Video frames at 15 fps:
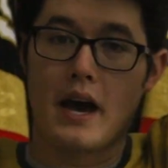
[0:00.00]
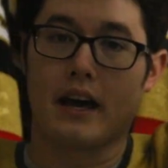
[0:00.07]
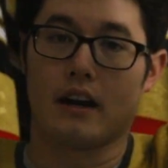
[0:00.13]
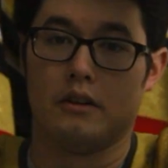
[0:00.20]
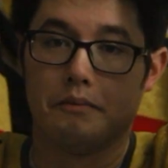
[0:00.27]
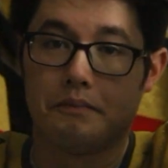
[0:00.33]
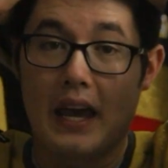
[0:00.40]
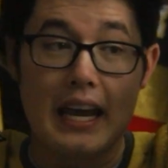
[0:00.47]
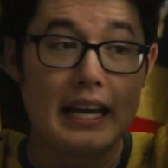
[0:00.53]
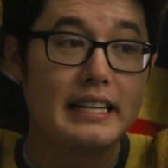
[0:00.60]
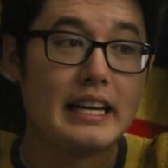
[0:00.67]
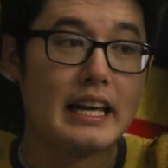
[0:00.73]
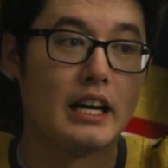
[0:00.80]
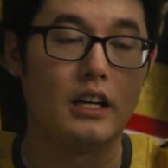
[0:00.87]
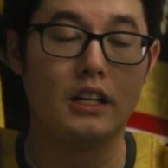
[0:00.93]
battle,
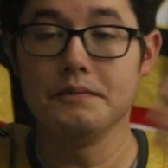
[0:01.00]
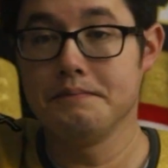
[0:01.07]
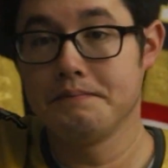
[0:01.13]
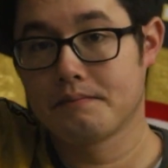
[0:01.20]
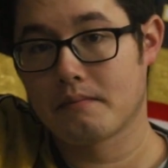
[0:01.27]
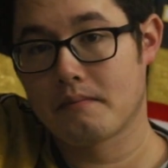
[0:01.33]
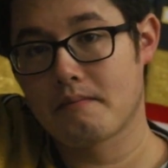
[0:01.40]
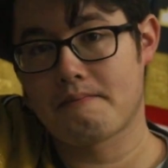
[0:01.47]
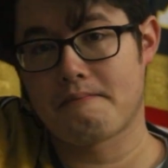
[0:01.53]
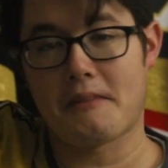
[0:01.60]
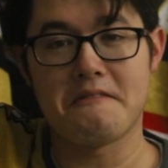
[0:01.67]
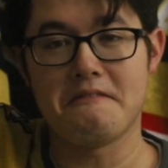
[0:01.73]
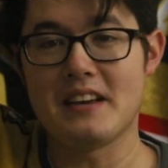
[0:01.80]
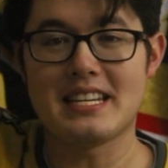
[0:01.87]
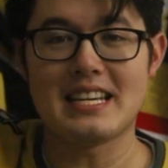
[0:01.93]
Adin Hill,
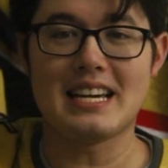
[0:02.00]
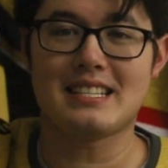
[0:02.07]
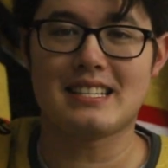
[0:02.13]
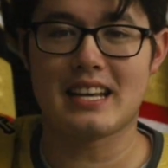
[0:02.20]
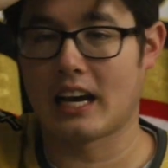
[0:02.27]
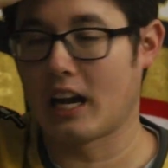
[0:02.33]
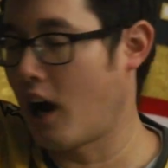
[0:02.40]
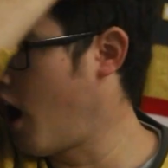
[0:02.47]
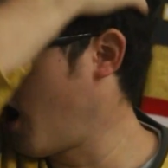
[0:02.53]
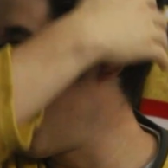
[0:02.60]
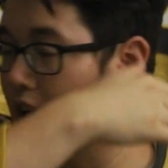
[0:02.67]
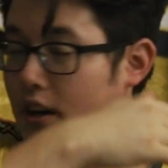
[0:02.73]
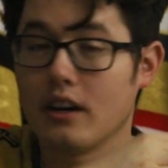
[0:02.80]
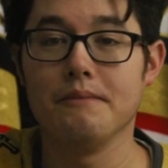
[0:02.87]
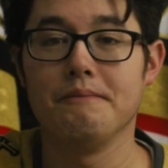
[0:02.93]
fantastic.
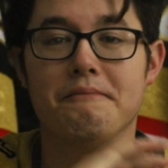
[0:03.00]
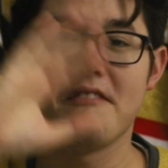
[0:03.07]
Otter,